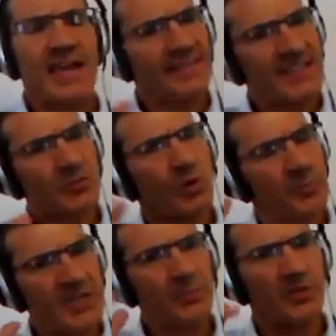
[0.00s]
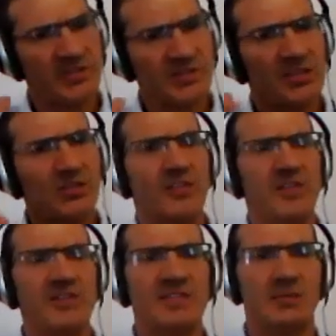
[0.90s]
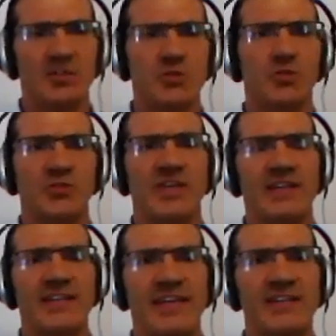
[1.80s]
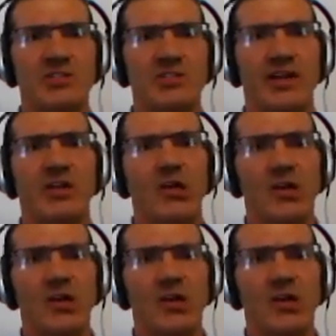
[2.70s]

And that's what people are still, I think, some schools getting their heads around.